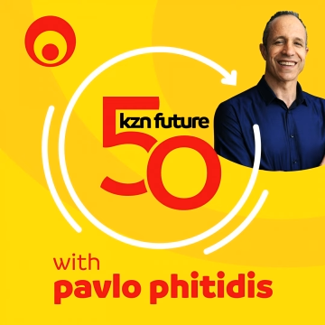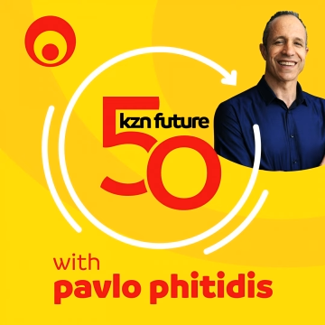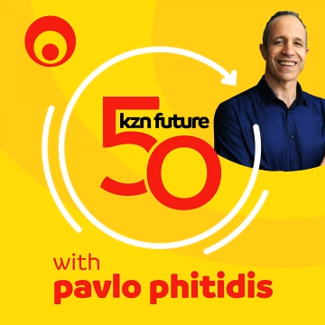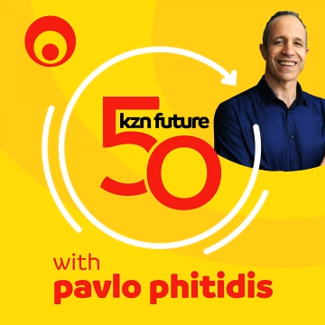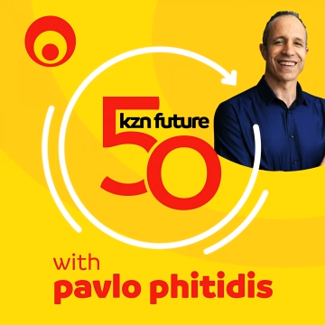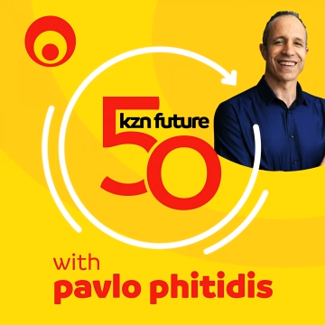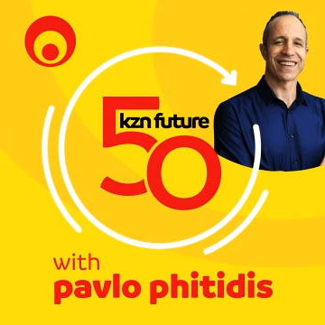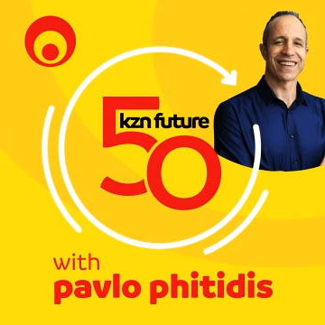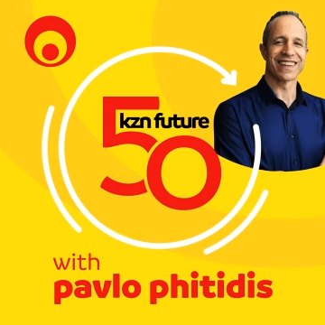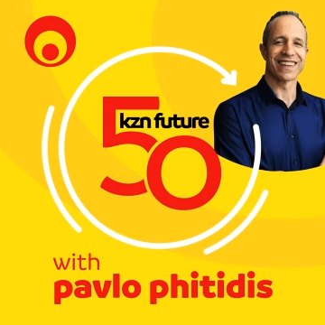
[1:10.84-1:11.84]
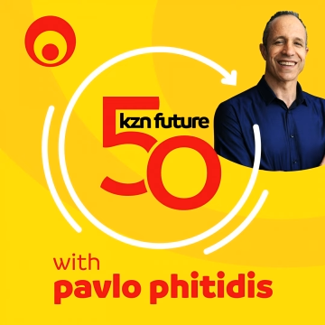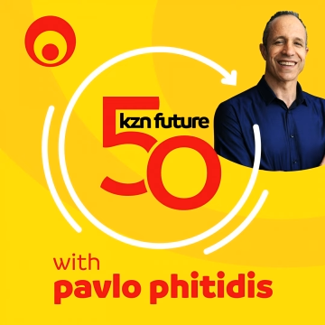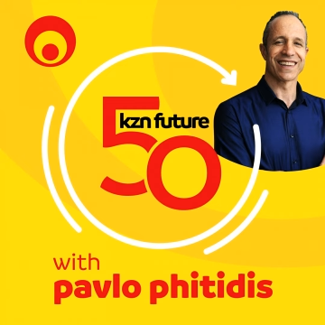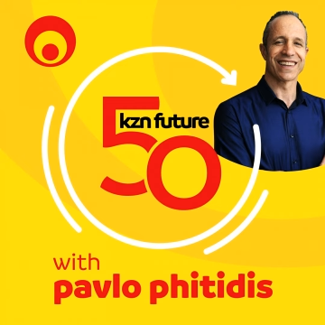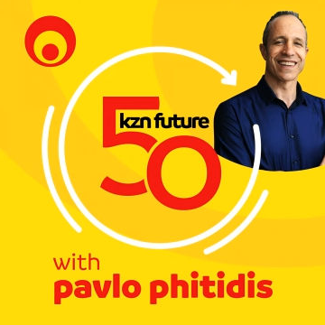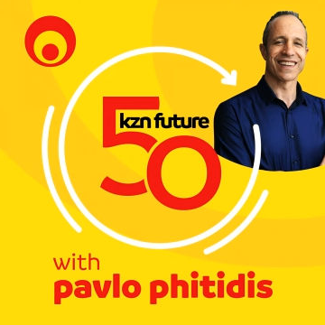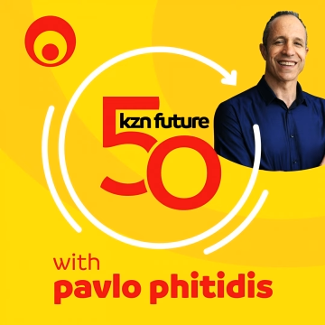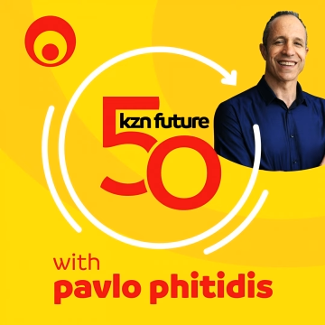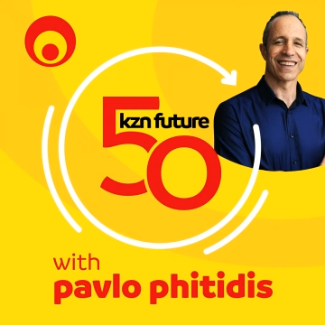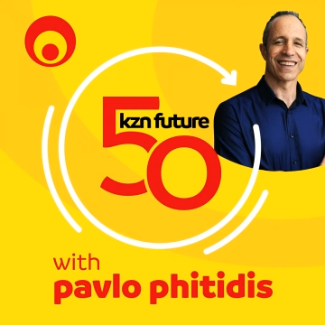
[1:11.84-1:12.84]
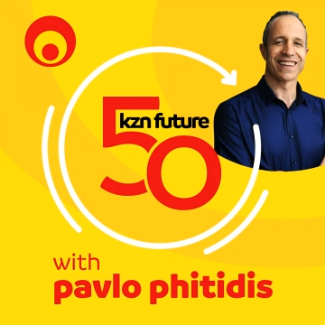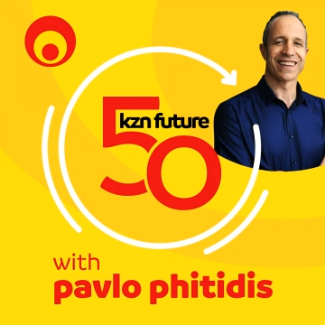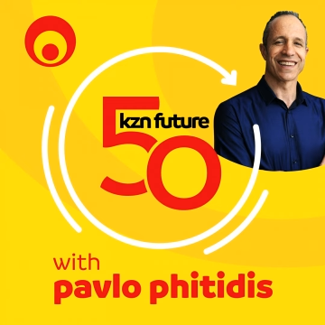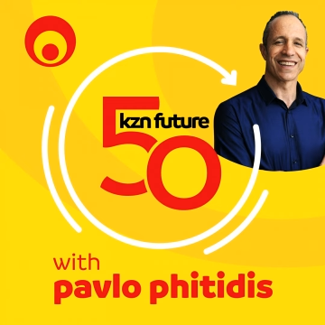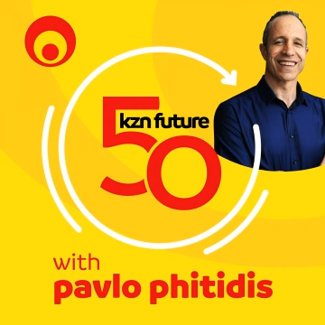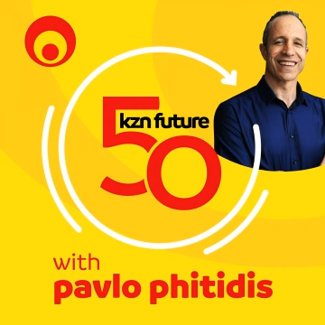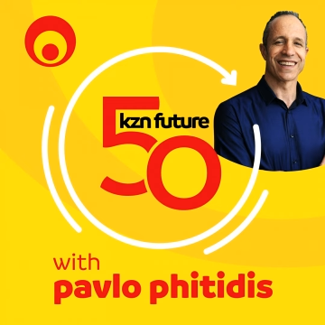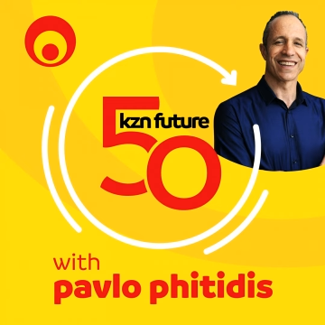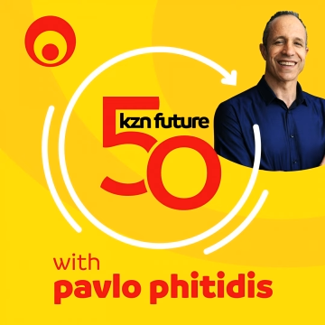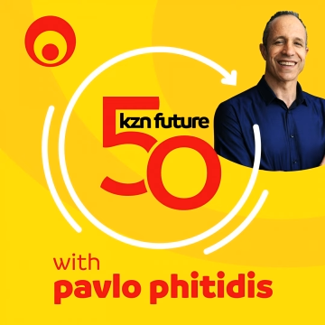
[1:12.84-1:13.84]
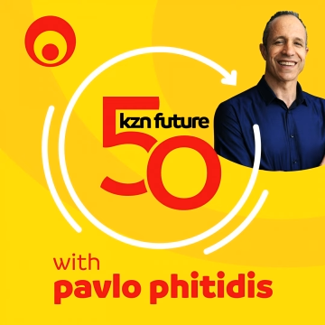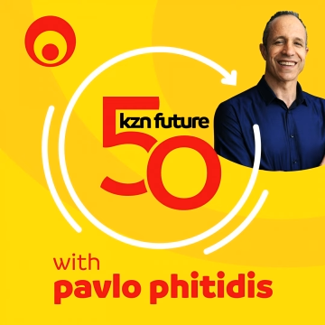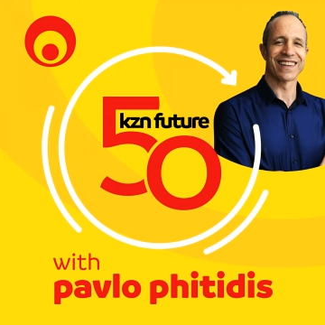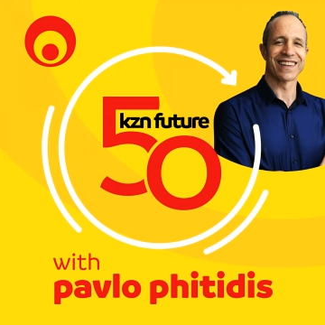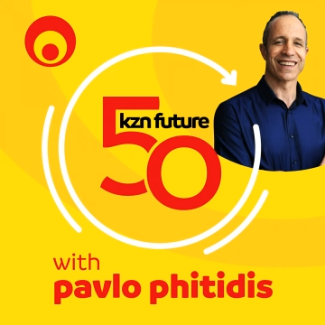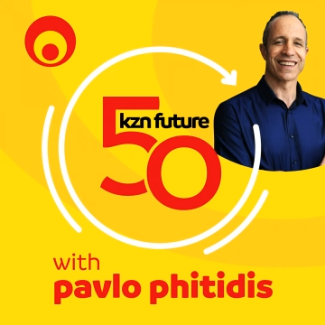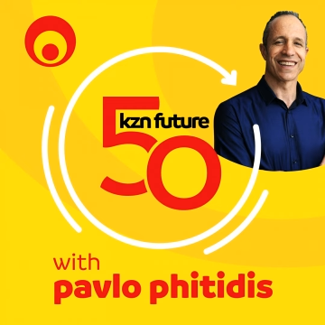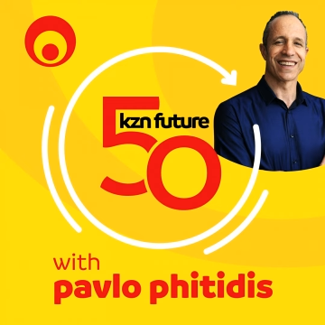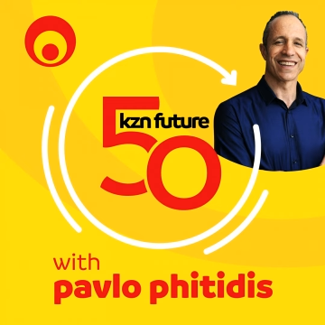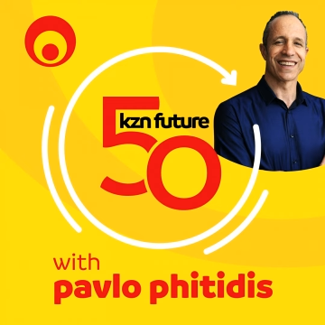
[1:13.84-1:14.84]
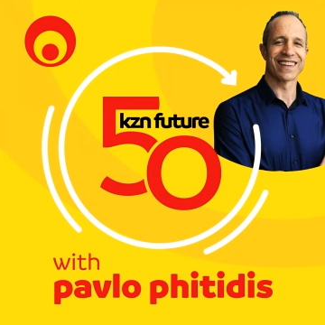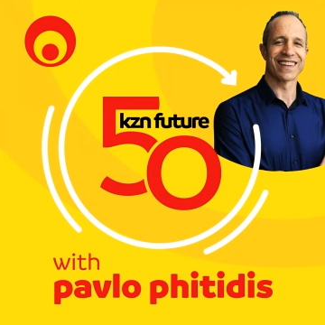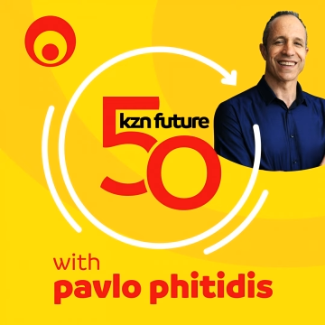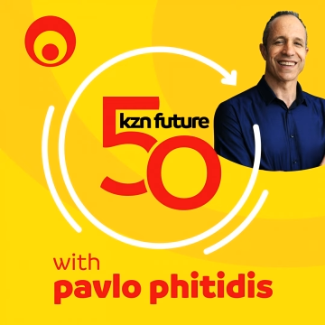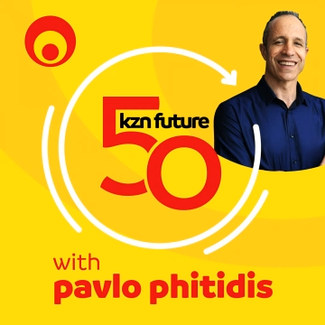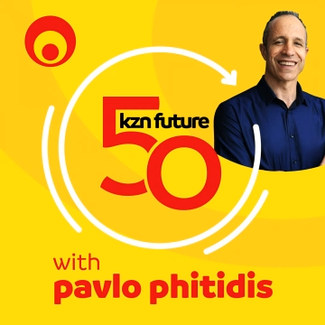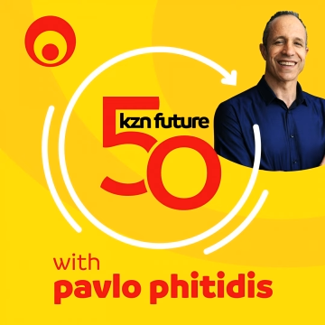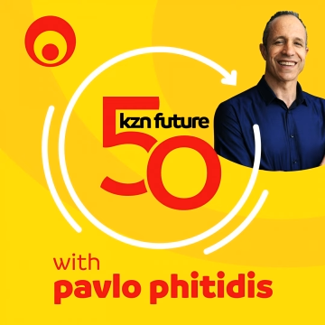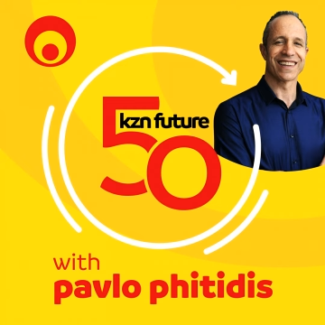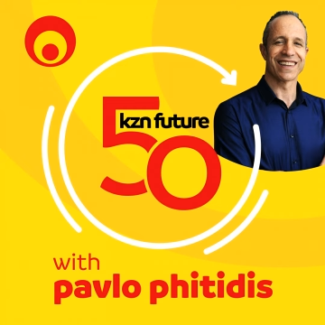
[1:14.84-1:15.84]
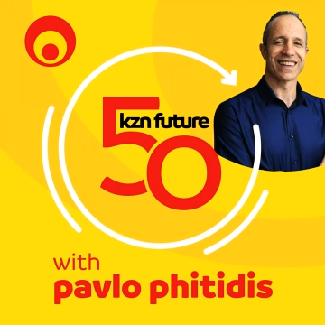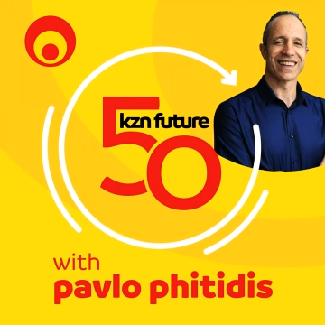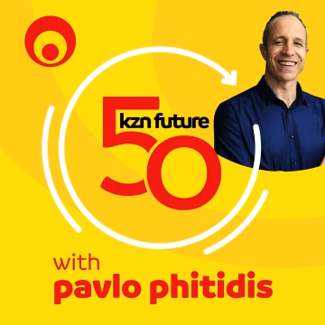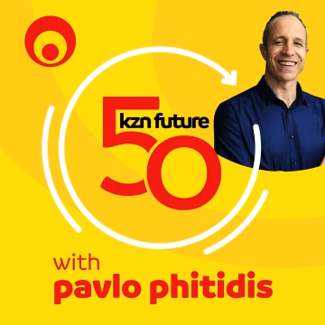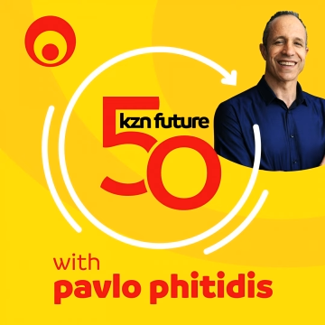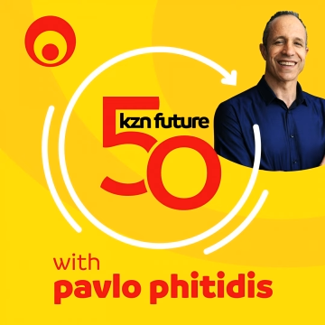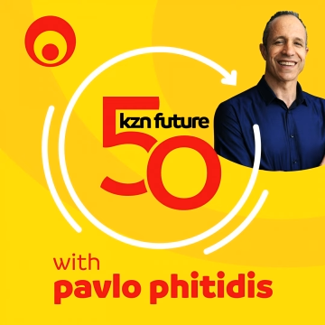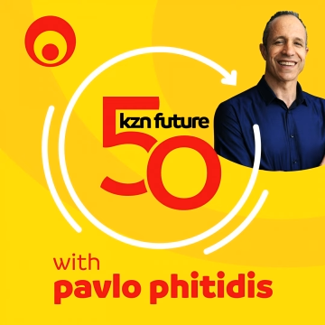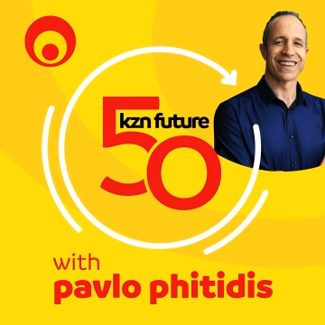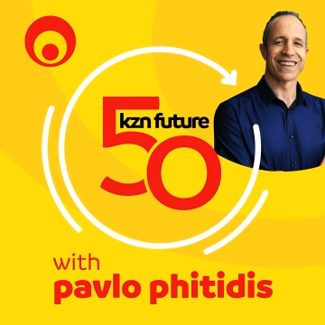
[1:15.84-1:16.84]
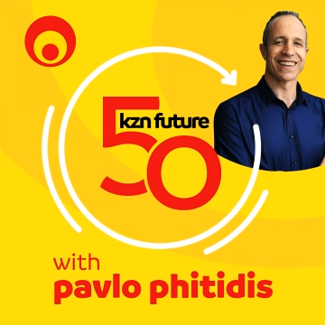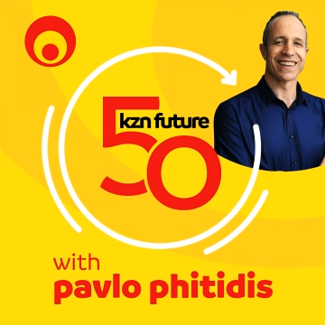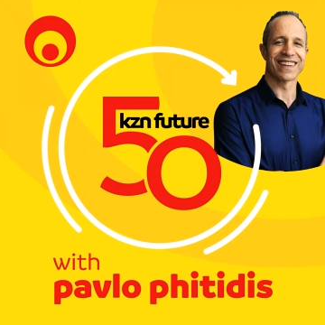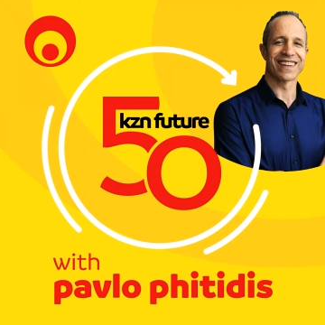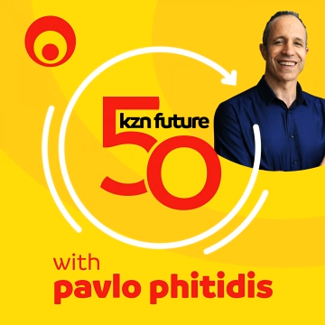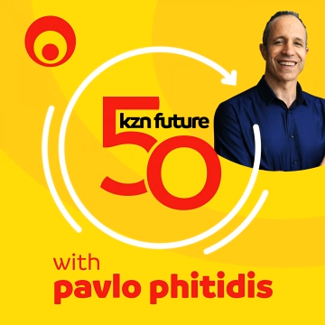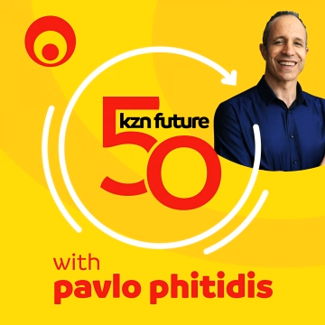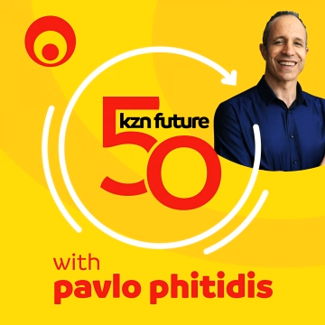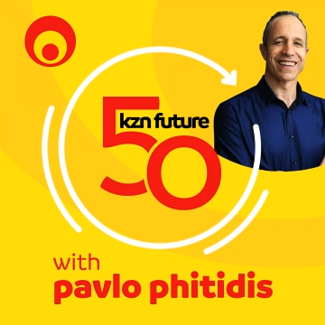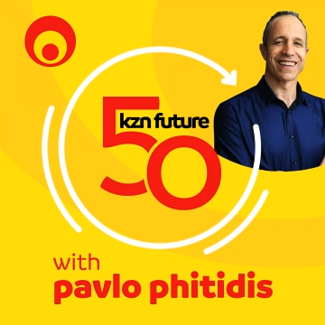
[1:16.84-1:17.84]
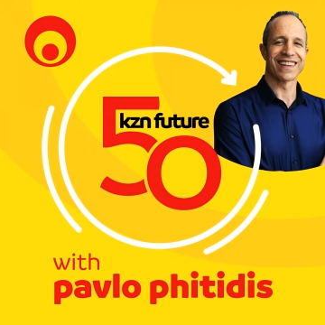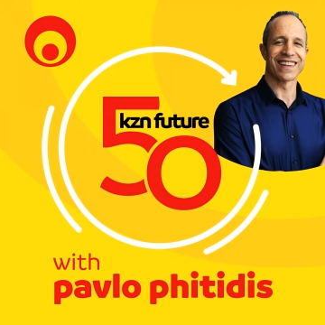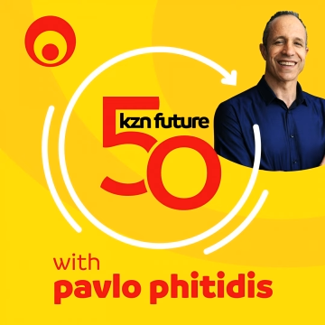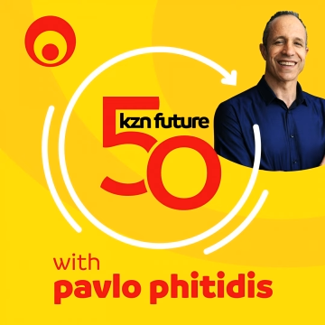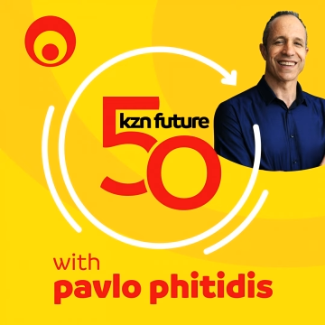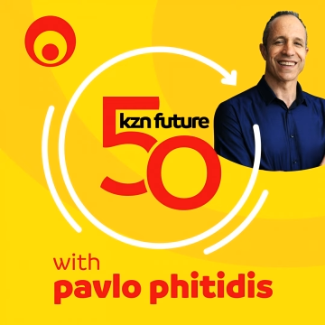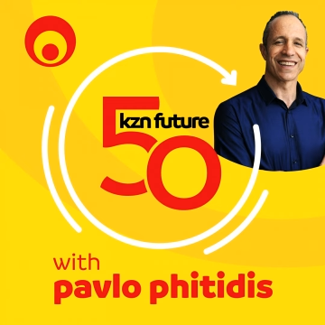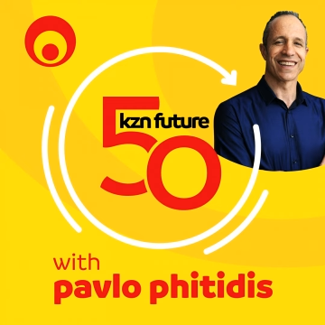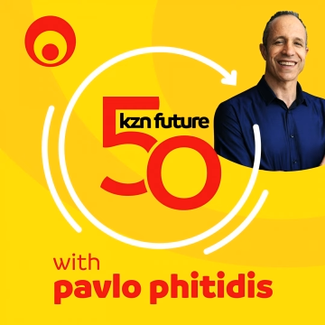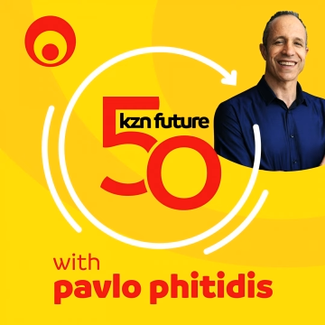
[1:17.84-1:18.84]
This is a still picture; no speech is visible.